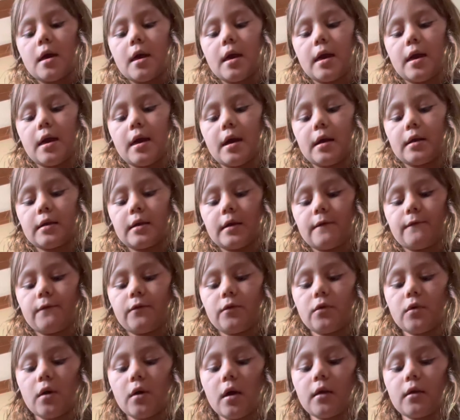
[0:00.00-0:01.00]
and if
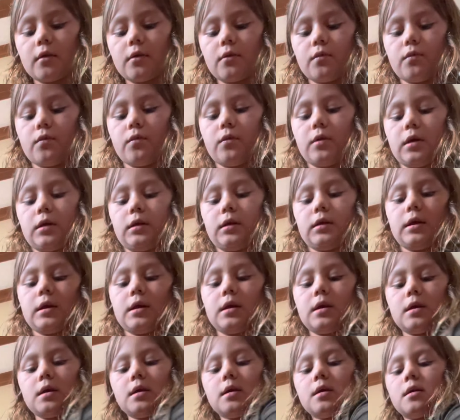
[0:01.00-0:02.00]
you guys
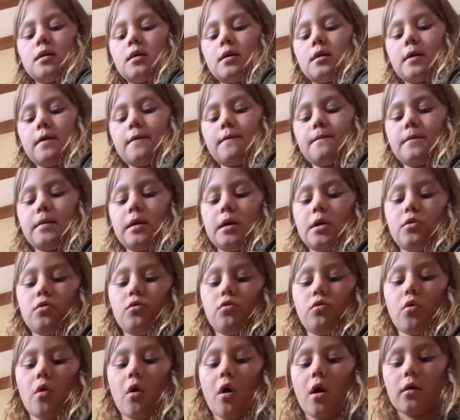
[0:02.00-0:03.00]
really give me a
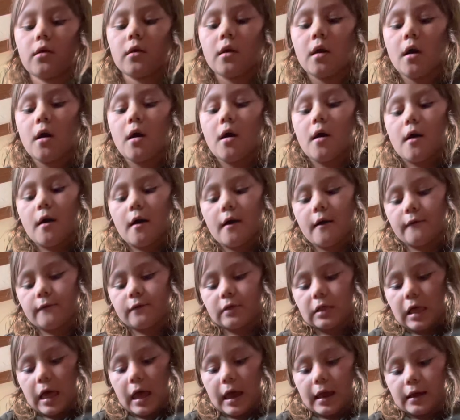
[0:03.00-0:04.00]
lot of
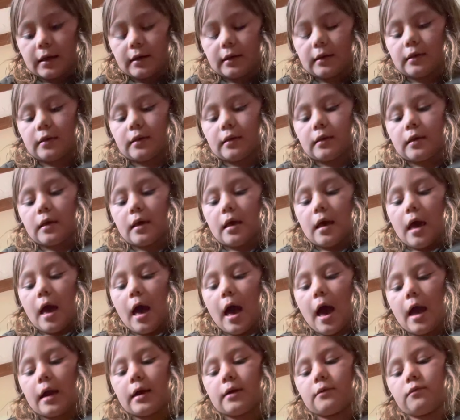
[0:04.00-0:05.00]
likes,
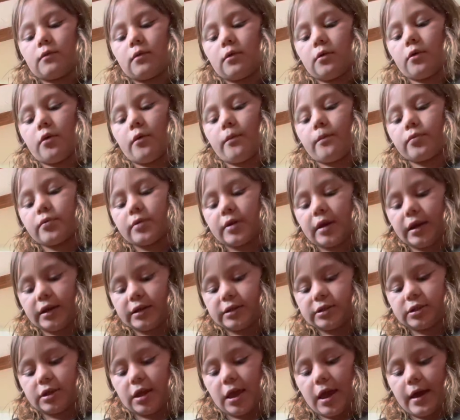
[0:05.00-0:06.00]
I will
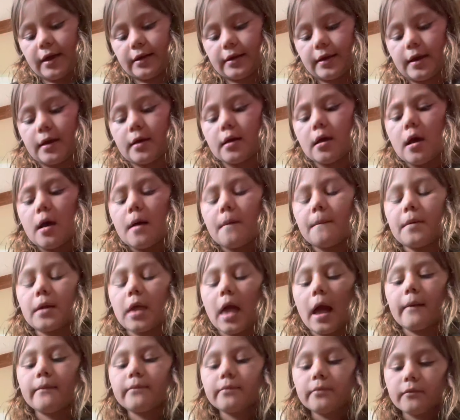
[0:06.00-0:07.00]
appreciate it. But
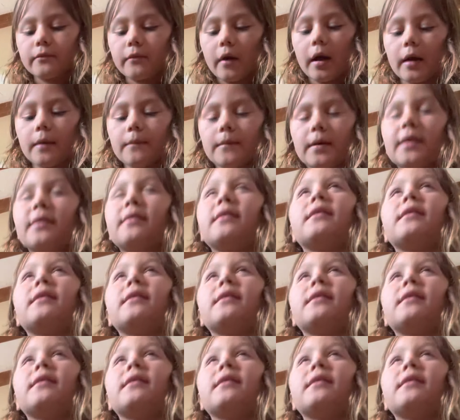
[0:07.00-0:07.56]
I'm, why am I